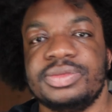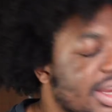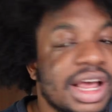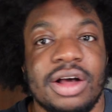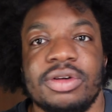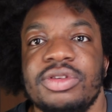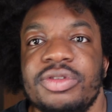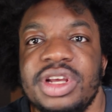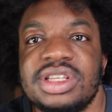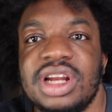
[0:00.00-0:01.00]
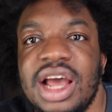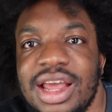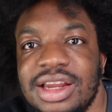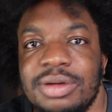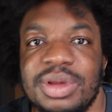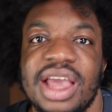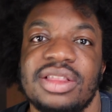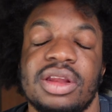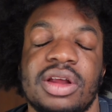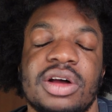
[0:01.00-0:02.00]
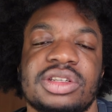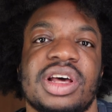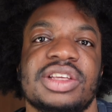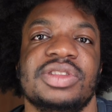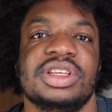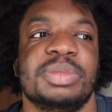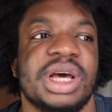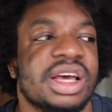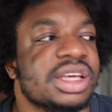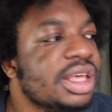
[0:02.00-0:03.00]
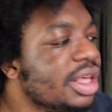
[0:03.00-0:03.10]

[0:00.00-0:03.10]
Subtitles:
Now the reason I ended up getting the large size of this bag